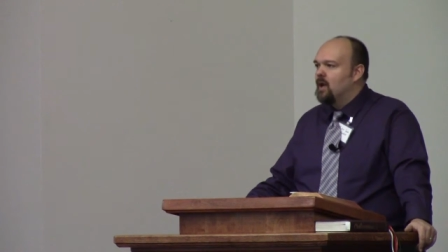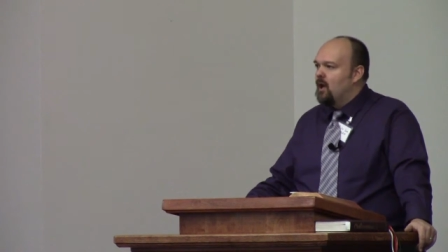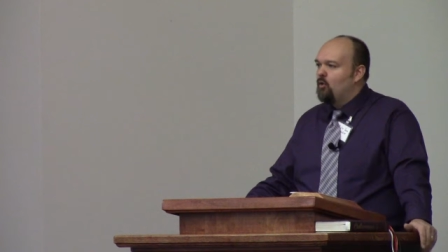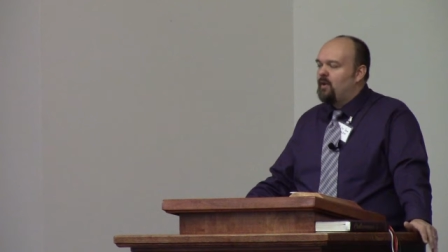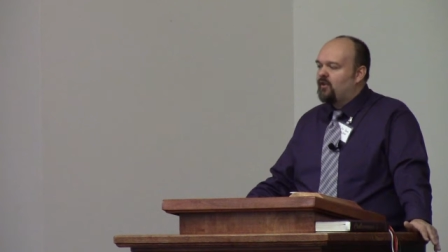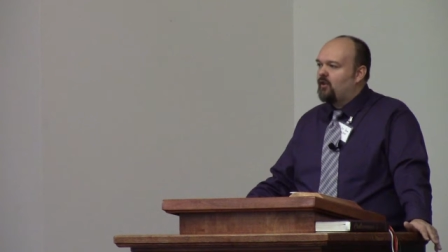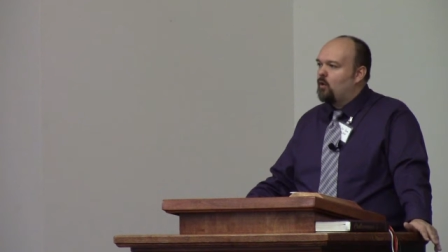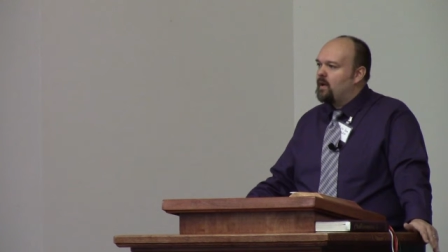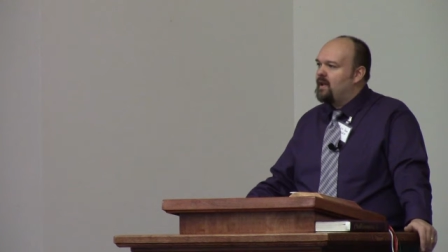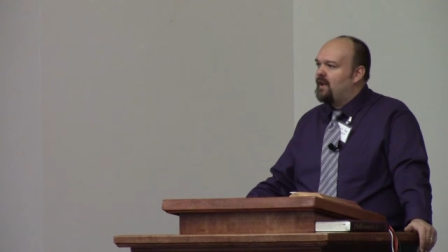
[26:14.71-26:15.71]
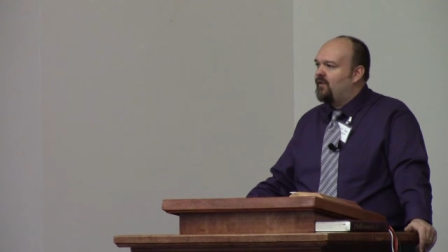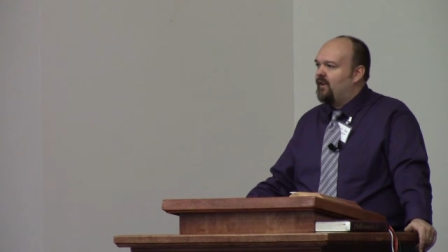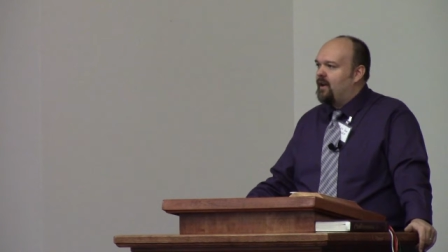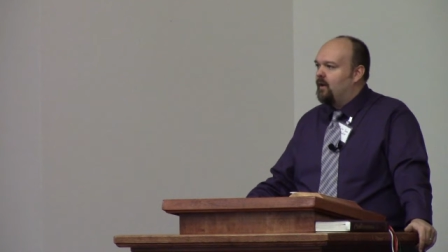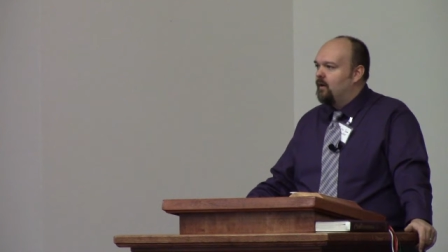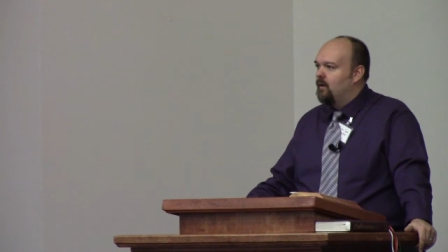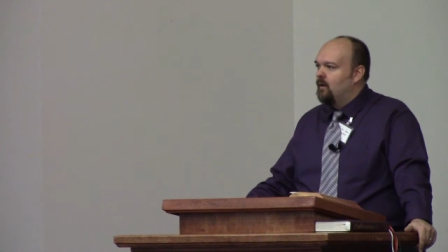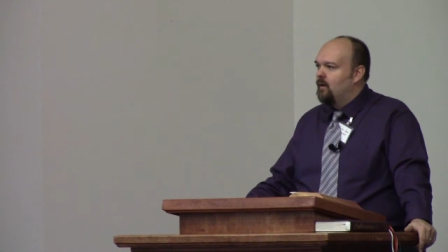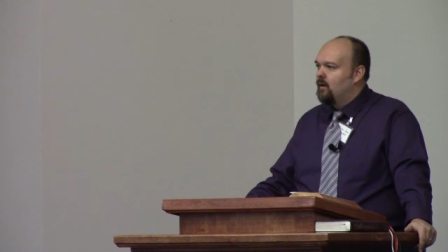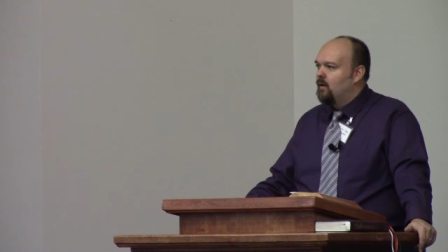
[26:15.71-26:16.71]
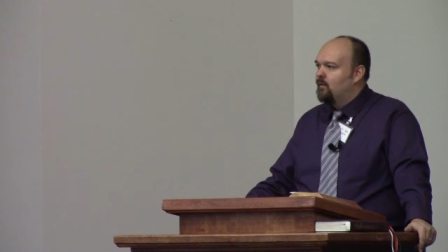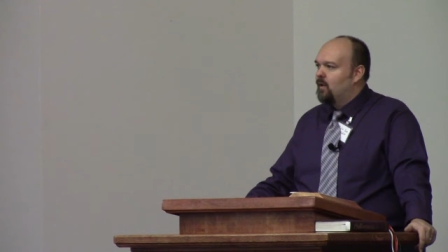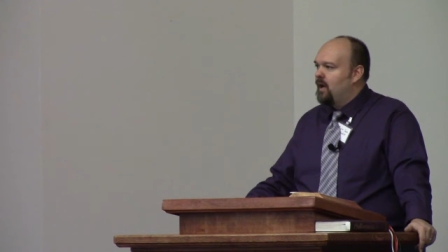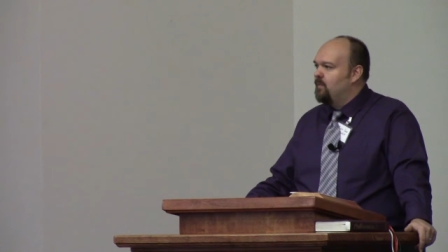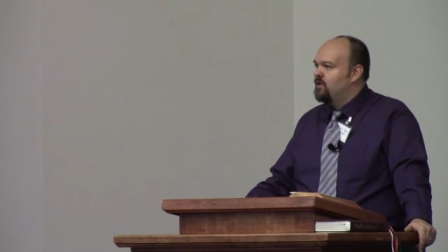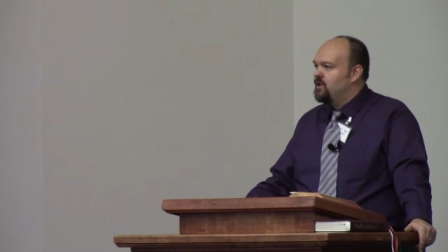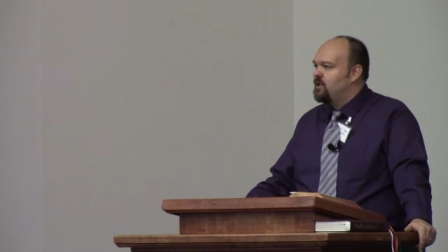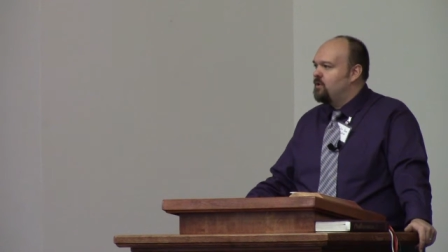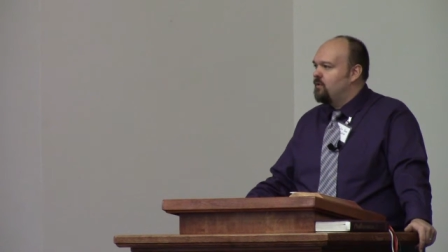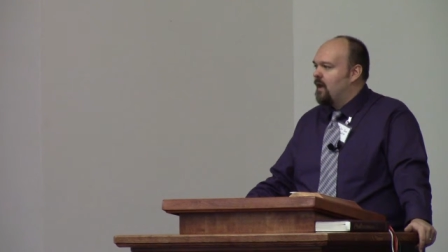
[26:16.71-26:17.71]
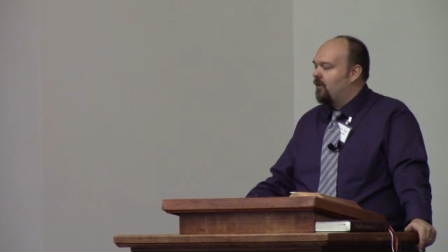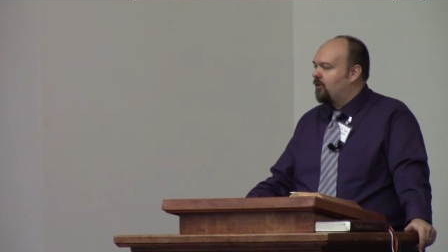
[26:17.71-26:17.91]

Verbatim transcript: It would be so easy for him to do that.